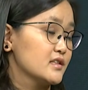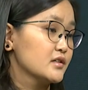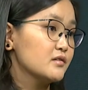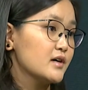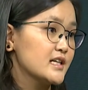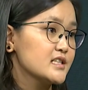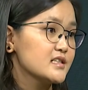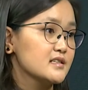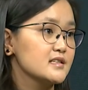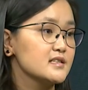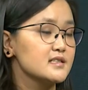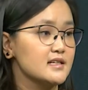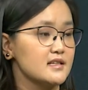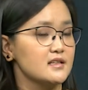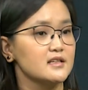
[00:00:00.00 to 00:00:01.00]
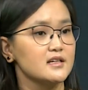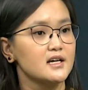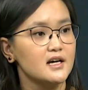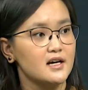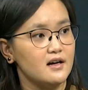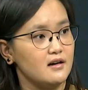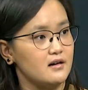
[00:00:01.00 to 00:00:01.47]
the questions, and
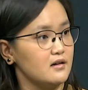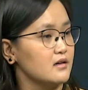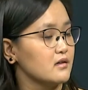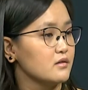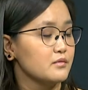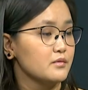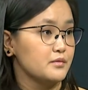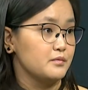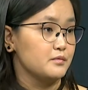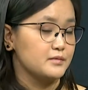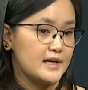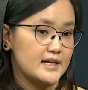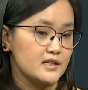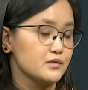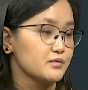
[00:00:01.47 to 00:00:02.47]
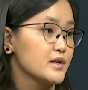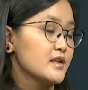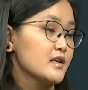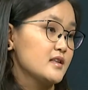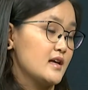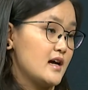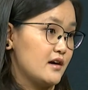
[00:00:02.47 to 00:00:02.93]
that is
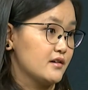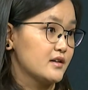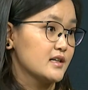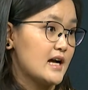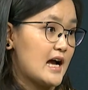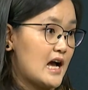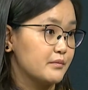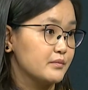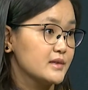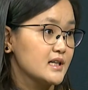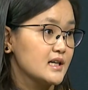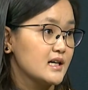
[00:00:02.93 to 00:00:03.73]
within our app.